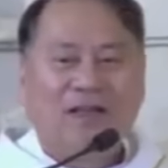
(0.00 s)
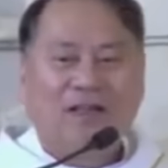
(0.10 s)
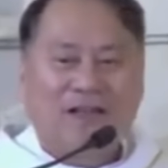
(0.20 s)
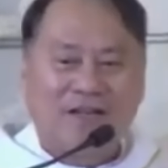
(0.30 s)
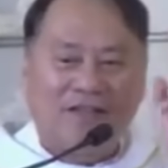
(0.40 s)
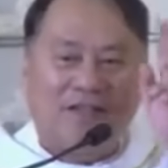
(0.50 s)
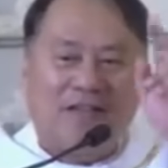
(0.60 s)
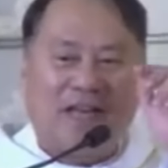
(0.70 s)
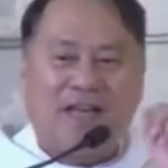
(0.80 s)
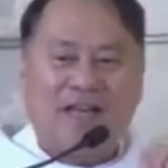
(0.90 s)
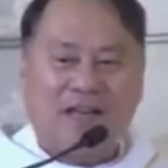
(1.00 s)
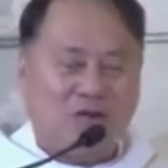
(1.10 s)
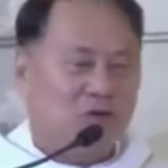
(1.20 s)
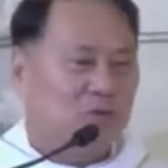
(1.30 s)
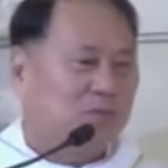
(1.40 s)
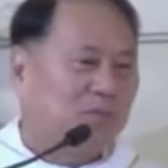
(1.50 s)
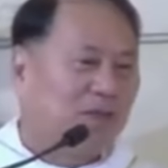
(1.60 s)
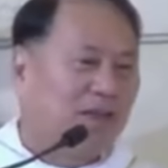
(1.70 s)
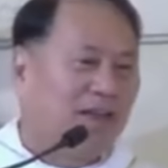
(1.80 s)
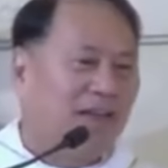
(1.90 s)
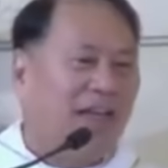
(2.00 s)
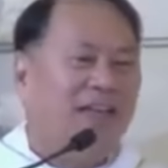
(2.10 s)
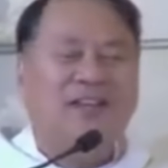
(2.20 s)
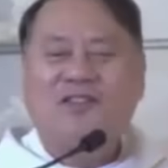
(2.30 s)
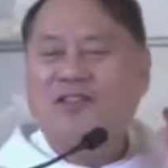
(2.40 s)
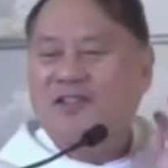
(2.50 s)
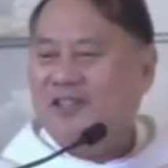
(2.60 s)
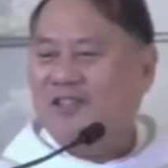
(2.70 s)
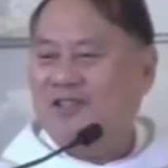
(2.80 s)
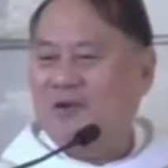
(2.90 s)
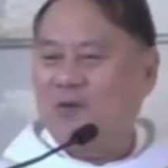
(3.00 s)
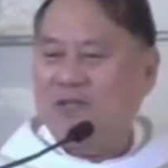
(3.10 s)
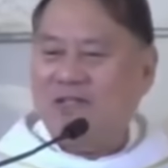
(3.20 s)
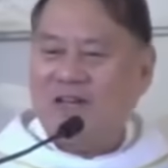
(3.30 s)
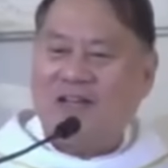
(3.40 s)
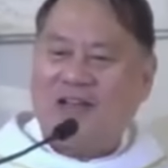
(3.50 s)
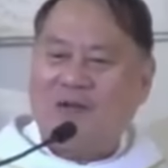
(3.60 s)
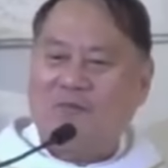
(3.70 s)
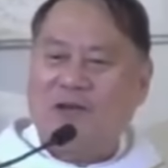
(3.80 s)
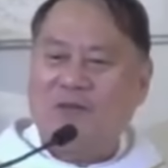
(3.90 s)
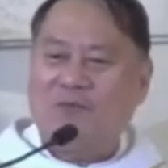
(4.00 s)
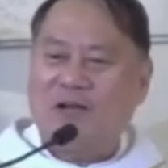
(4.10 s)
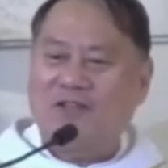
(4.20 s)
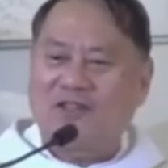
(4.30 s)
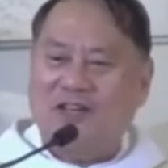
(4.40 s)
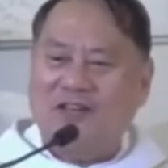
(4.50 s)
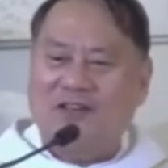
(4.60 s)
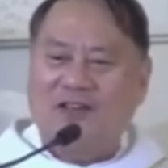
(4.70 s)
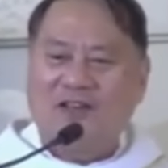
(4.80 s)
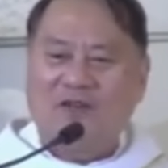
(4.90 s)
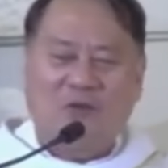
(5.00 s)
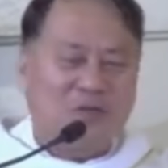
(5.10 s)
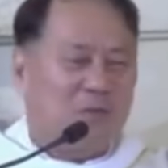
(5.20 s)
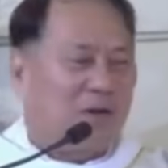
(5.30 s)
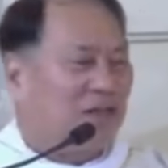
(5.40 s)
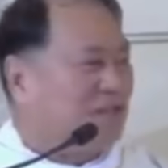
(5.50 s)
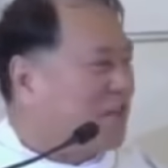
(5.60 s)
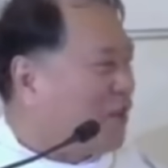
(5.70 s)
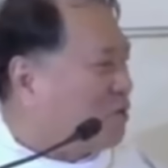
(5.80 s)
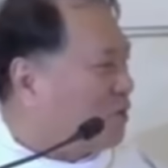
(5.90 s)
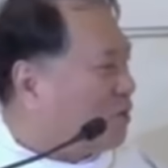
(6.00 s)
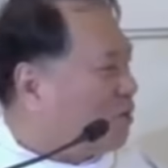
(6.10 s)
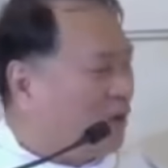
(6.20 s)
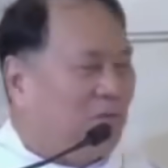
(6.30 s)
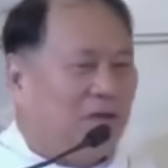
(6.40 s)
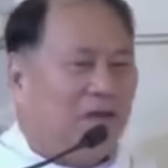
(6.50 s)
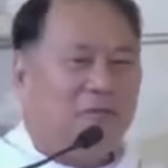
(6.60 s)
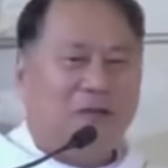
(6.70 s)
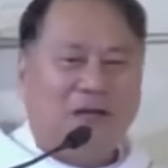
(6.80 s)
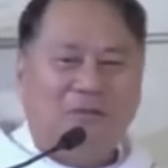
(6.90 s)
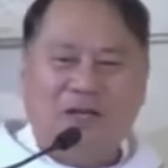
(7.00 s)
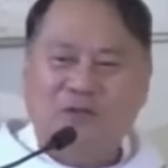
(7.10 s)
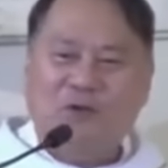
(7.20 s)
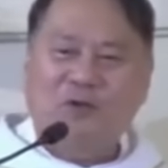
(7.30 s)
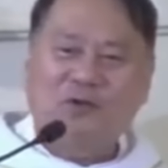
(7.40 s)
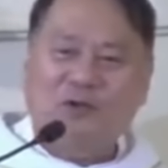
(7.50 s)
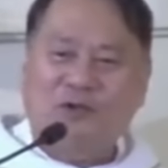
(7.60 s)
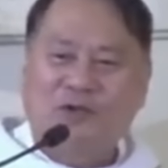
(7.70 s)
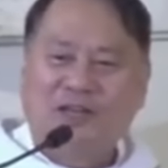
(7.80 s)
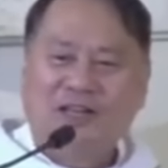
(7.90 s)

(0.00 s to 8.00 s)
That's the second edge. And the third, which I like very much and which Father Jason, you have here very much also,